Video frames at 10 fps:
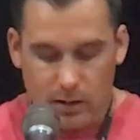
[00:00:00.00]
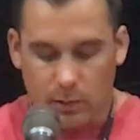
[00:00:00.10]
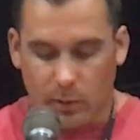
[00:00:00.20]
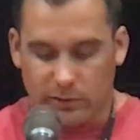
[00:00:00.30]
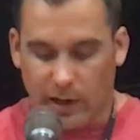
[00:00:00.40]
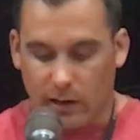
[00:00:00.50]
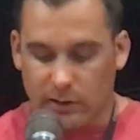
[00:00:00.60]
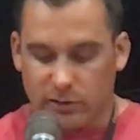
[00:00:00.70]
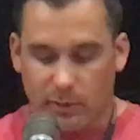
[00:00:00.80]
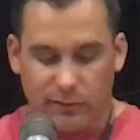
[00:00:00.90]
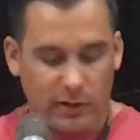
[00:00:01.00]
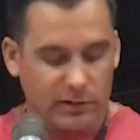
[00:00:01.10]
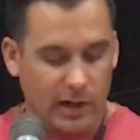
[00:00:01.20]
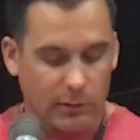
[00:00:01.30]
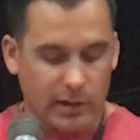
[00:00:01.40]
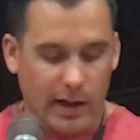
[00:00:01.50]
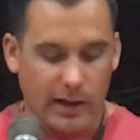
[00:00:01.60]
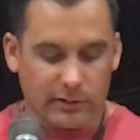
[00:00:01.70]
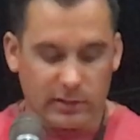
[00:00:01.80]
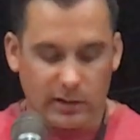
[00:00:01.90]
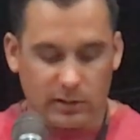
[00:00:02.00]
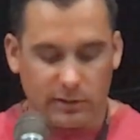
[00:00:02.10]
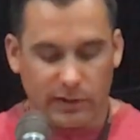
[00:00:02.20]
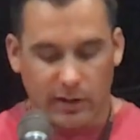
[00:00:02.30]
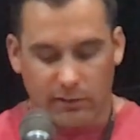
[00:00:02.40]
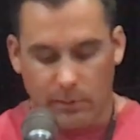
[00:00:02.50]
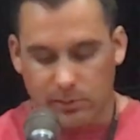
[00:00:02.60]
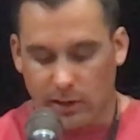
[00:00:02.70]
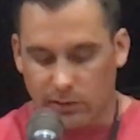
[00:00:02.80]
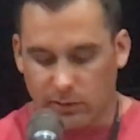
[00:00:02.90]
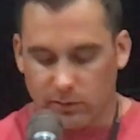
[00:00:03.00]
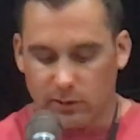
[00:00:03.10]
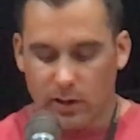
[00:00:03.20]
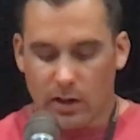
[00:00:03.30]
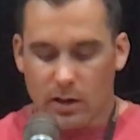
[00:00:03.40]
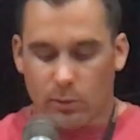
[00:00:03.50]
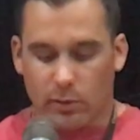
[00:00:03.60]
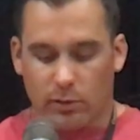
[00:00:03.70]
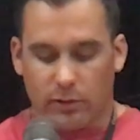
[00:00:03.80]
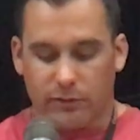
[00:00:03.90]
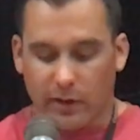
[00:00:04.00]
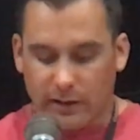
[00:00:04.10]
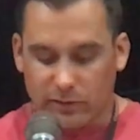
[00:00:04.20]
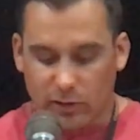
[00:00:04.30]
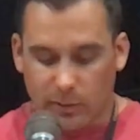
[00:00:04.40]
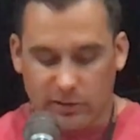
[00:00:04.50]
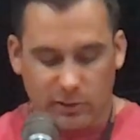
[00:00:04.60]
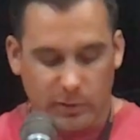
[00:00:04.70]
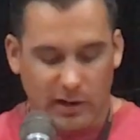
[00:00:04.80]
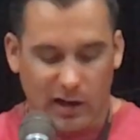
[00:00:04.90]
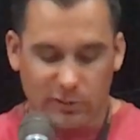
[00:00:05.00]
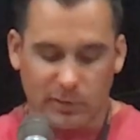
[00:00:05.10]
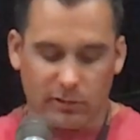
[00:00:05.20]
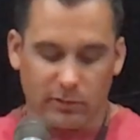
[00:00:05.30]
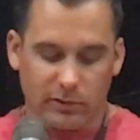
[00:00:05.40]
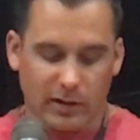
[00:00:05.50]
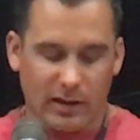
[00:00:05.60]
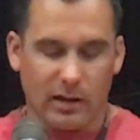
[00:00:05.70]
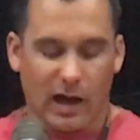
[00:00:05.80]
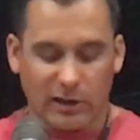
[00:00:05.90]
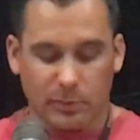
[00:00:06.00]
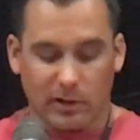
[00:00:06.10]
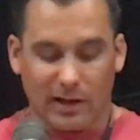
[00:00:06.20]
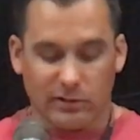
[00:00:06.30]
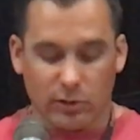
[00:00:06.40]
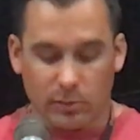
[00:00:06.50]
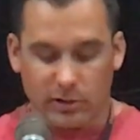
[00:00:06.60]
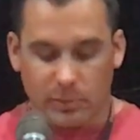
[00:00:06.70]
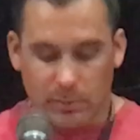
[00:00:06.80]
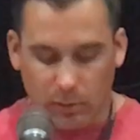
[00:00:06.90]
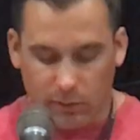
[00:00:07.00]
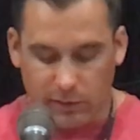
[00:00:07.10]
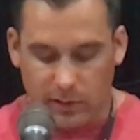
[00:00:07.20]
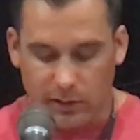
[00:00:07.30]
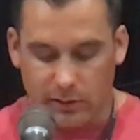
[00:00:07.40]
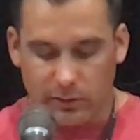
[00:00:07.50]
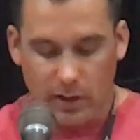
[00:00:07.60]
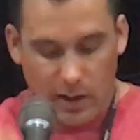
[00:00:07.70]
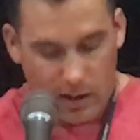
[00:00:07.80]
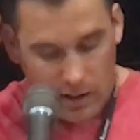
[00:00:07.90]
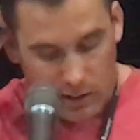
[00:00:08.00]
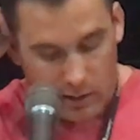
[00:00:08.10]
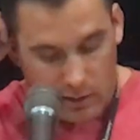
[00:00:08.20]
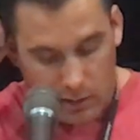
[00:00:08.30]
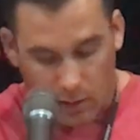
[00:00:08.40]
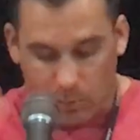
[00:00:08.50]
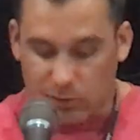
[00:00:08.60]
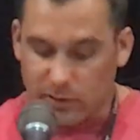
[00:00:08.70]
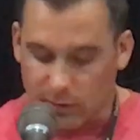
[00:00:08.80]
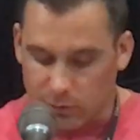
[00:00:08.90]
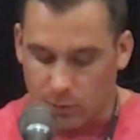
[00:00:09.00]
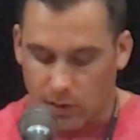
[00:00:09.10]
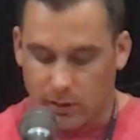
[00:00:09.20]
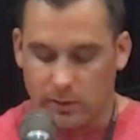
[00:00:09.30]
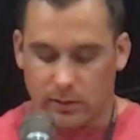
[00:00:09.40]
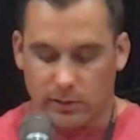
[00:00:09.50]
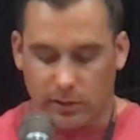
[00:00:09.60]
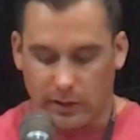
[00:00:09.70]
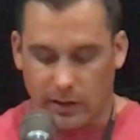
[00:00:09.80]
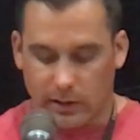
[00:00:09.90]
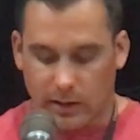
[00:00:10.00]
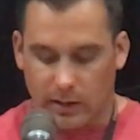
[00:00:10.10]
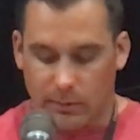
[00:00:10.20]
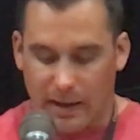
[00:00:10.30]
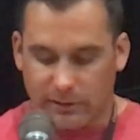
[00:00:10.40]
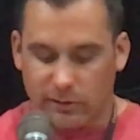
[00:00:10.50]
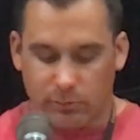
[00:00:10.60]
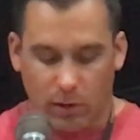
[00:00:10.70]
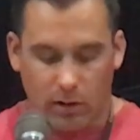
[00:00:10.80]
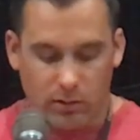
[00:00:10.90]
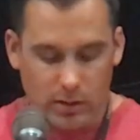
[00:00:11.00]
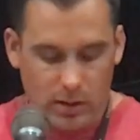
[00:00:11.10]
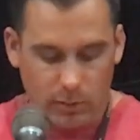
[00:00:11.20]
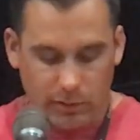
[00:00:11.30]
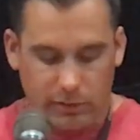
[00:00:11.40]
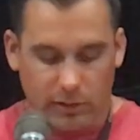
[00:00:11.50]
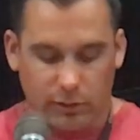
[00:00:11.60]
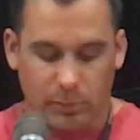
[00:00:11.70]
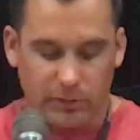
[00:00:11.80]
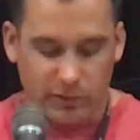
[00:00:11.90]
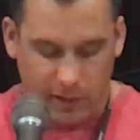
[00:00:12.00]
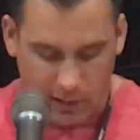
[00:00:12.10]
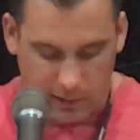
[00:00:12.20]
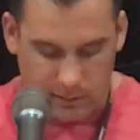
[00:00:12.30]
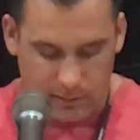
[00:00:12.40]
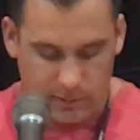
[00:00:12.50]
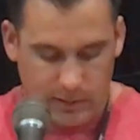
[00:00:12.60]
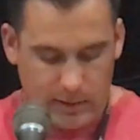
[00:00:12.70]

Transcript: When challenged, my friends and I would not hesitate to defend our reputations. We were fighting so much that we'd hospitalized numerous people over the years and almost killed one during a massive brawl with a group of skinheads.